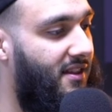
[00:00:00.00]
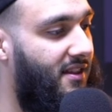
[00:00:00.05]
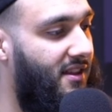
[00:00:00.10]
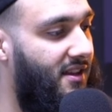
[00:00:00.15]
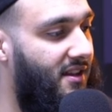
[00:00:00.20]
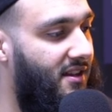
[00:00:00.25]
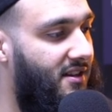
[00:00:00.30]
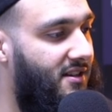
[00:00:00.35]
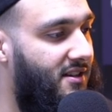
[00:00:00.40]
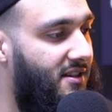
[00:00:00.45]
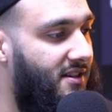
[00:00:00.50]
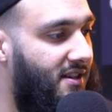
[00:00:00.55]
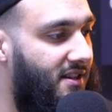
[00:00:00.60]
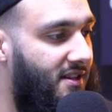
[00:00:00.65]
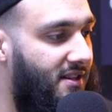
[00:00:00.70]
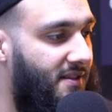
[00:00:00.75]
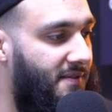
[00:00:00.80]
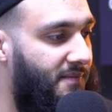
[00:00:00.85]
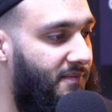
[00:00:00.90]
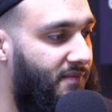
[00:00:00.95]
I think.
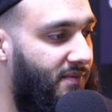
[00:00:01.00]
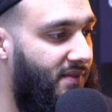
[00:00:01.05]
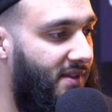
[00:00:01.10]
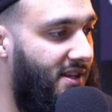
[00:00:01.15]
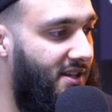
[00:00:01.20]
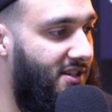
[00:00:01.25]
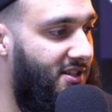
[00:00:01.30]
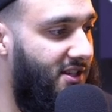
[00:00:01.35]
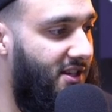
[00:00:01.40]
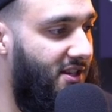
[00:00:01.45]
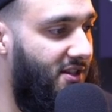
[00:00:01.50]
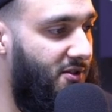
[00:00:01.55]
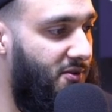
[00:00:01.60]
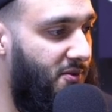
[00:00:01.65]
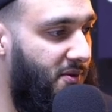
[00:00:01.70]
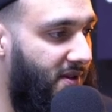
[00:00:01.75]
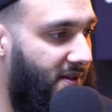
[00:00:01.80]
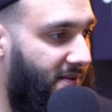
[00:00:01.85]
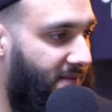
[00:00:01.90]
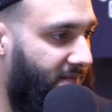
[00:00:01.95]
Let's get
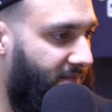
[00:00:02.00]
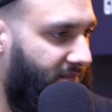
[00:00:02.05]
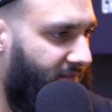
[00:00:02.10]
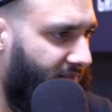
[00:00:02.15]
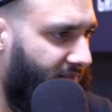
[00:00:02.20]
into it.